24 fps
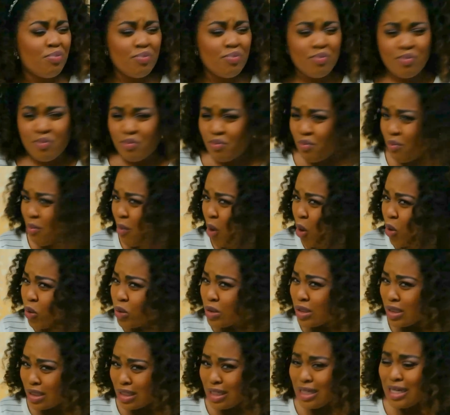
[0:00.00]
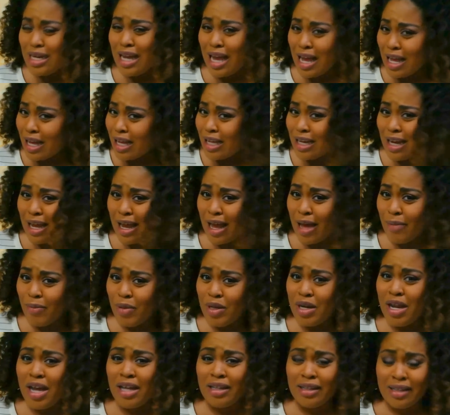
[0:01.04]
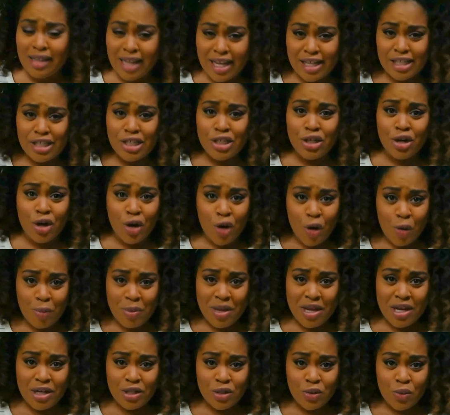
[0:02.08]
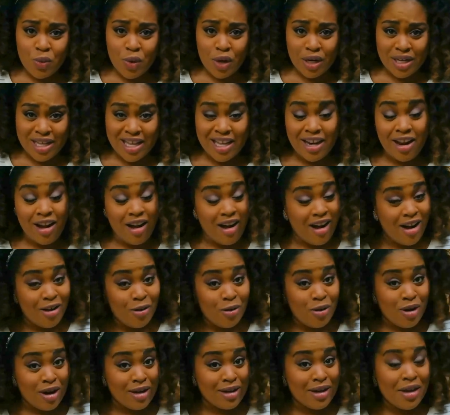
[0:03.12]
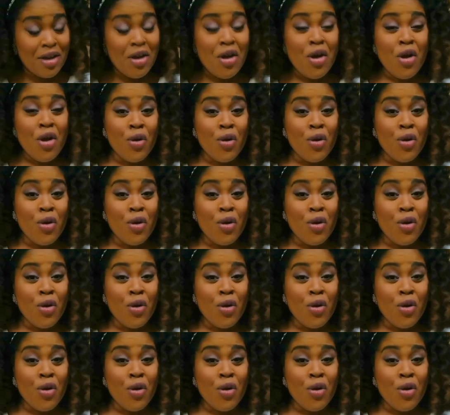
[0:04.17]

mostly not gonna happen unless you're open to working in a hagwon,